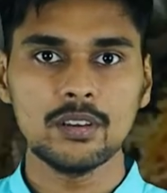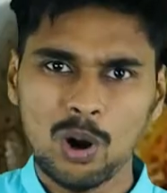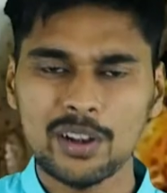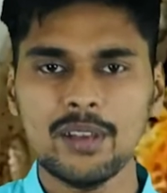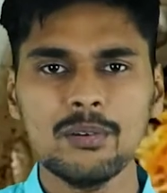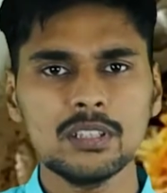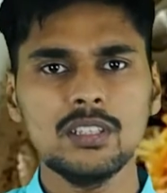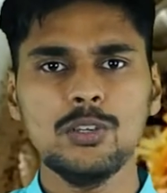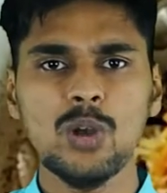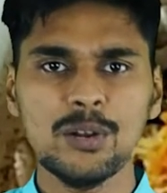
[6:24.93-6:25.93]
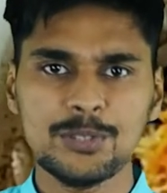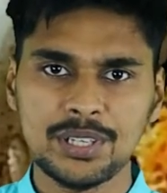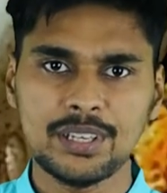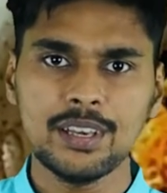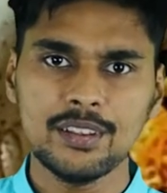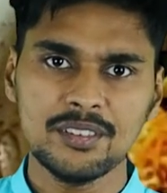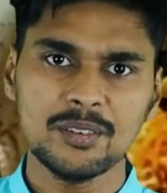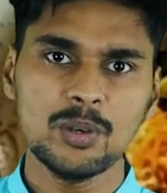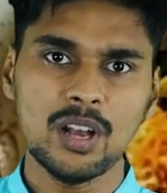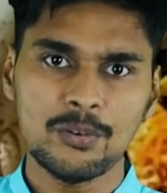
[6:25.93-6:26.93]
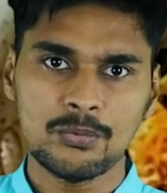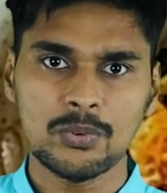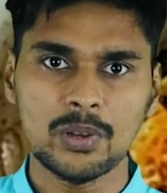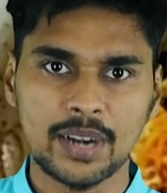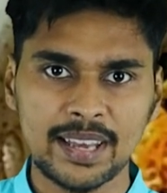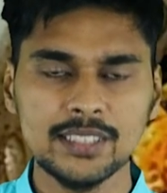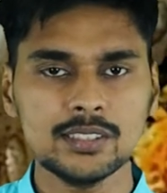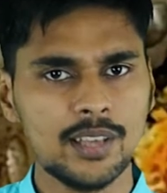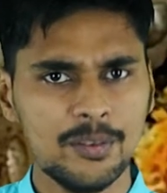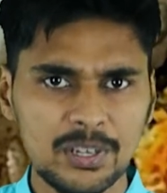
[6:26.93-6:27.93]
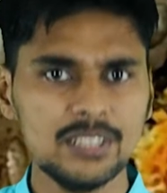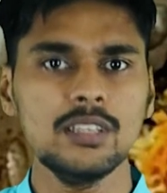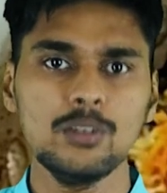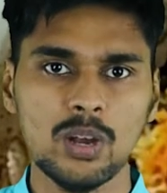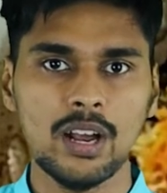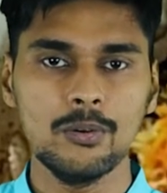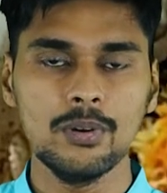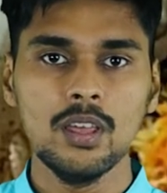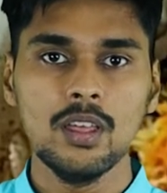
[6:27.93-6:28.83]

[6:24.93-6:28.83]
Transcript: Whatever you have chicken, you have rice, everything you have.